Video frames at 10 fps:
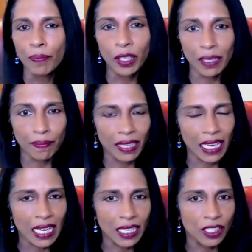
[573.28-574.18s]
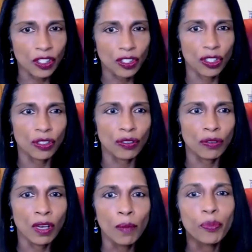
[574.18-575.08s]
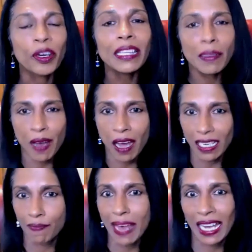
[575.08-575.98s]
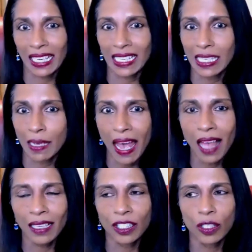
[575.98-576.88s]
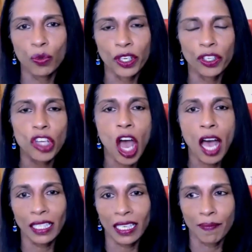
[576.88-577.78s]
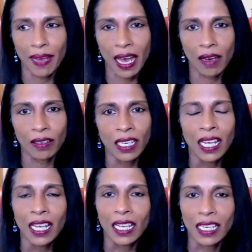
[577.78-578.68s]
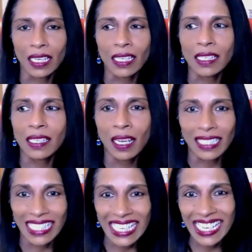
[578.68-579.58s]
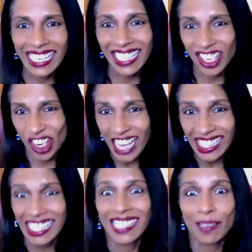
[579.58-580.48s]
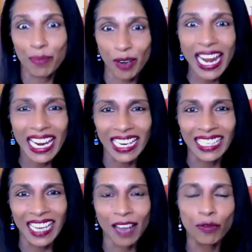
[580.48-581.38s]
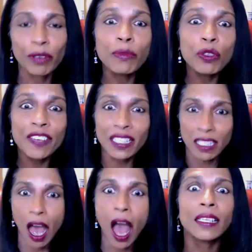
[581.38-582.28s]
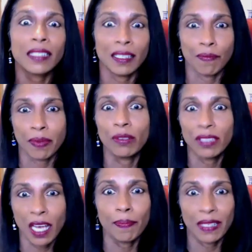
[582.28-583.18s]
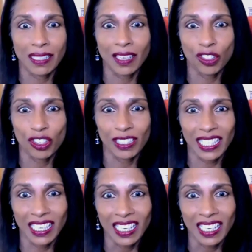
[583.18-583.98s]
put in place to bring the body back into balance. And what you're talking about is decongesting the brain and removing toxin buildup, essentially.